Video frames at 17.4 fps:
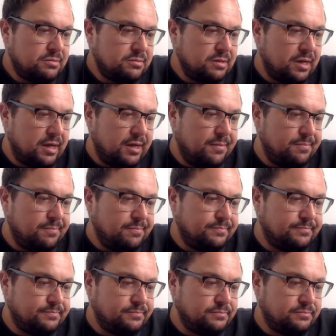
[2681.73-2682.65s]
But
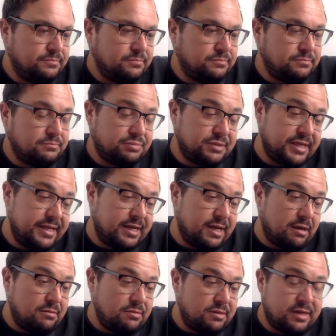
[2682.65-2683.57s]
there you
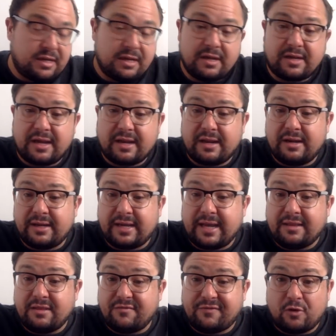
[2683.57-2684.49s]
go.
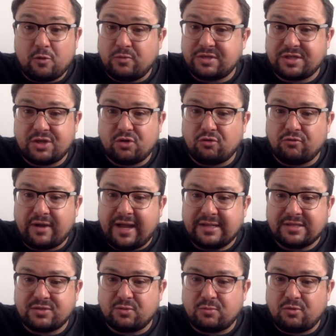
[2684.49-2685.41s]
Again, the vote was in your
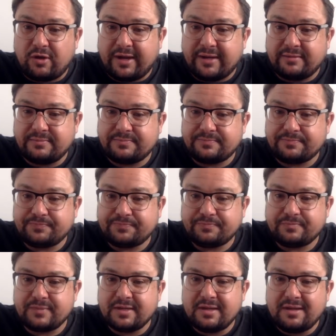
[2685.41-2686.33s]
hands, not mine.
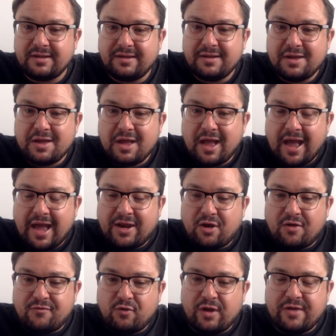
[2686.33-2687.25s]
And
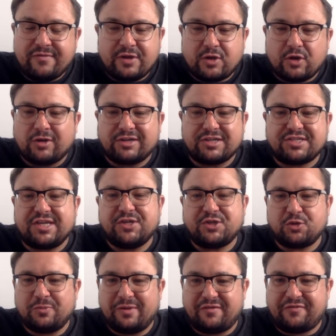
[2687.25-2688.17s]
I've not even got the
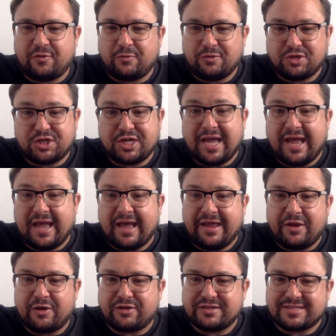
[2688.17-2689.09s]
central midfielders yet,
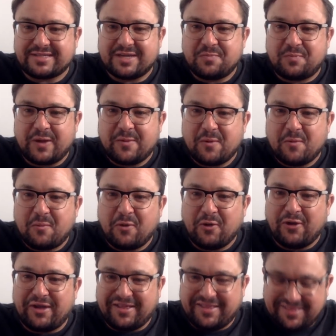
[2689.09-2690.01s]
and I can see people
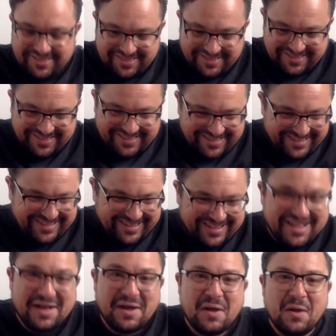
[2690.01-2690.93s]
putting
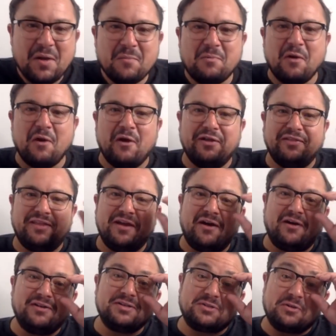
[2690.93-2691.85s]
the
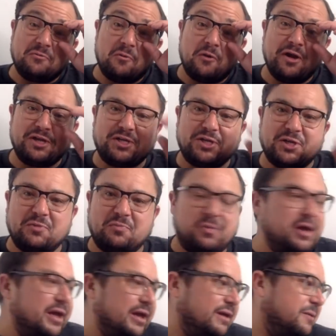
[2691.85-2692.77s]
answer of what it should
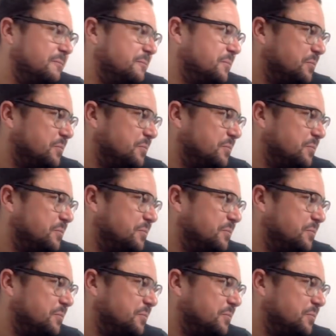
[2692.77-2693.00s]
be.